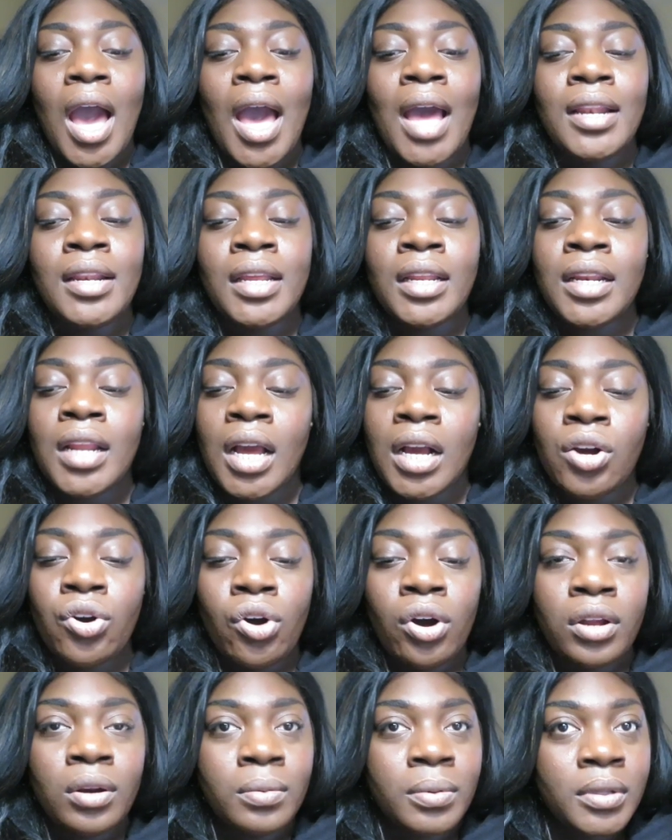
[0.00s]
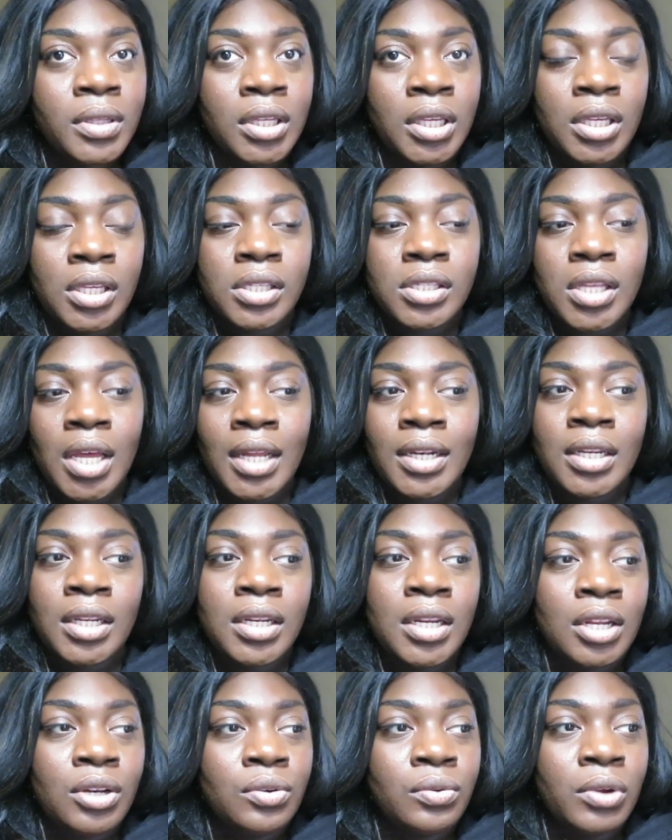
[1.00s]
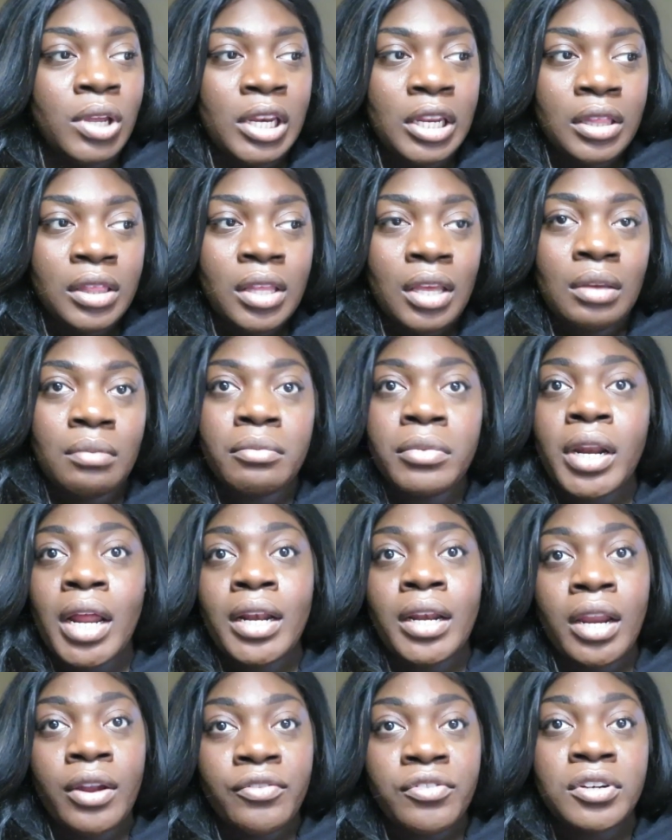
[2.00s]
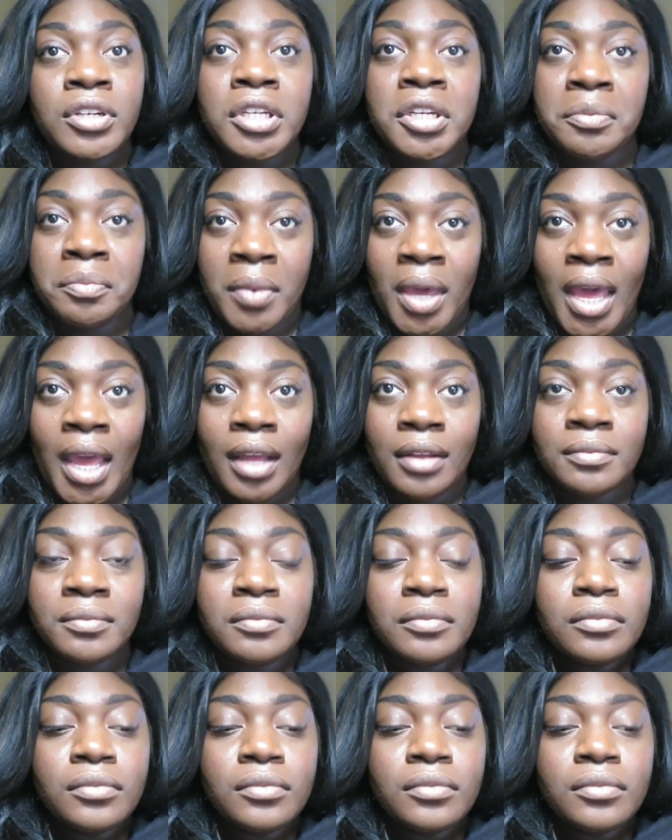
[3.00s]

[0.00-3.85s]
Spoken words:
I did not call the police. I did not do anything, but I never looked back.